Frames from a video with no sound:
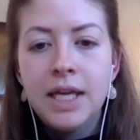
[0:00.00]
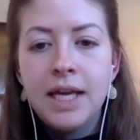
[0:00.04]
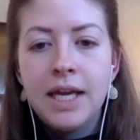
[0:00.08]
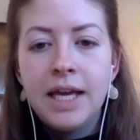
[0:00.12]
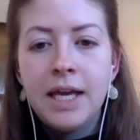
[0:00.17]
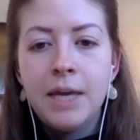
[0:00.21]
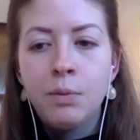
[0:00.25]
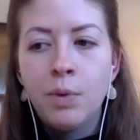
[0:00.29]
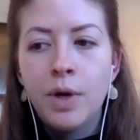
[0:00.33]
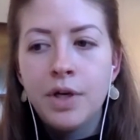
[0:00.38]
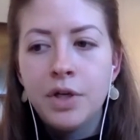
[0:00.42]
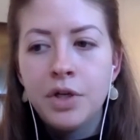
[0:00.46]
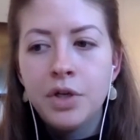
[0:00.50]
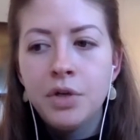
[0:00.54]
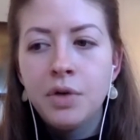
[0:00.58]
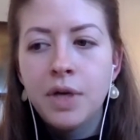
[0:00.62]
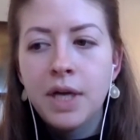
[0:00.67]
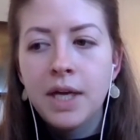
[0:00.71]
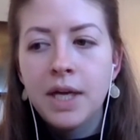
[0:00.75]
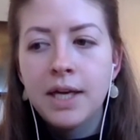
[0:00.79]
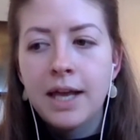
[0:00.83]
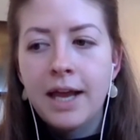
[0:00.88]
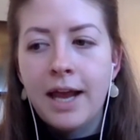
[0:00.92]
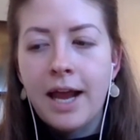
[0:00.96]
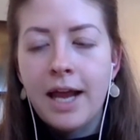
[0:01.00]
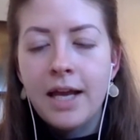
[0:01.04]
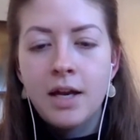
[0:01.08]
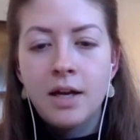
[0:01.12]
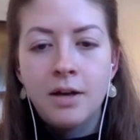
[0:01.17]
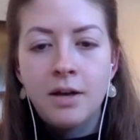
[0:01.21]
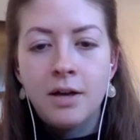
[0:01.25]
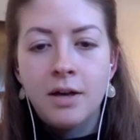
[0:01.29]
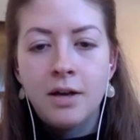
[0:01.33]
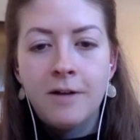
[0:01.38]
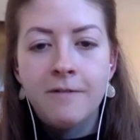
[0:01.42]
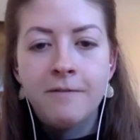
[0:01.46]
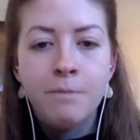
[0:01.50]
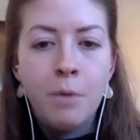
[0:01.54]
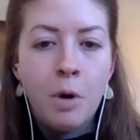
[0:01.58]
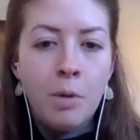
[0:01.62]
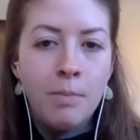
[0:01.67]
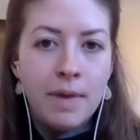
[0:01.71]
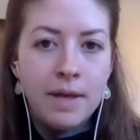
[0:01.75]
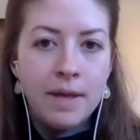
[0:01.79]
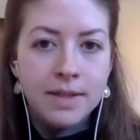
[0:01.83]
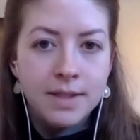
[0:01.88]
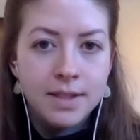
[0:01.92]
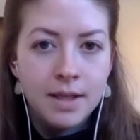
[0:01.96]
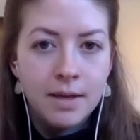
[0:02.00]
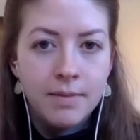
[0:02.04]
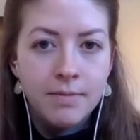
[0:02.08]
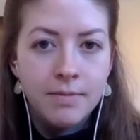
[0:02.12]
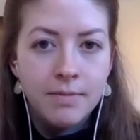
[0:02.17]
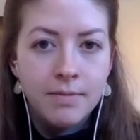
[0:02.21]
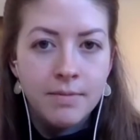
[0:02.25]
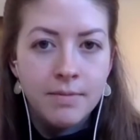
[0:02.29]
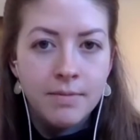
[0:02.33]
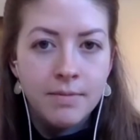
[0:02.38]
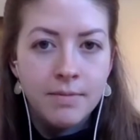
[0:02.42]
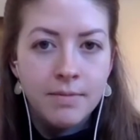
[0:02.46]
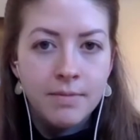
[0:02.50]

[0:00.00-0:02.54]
And when you can gain enough momentum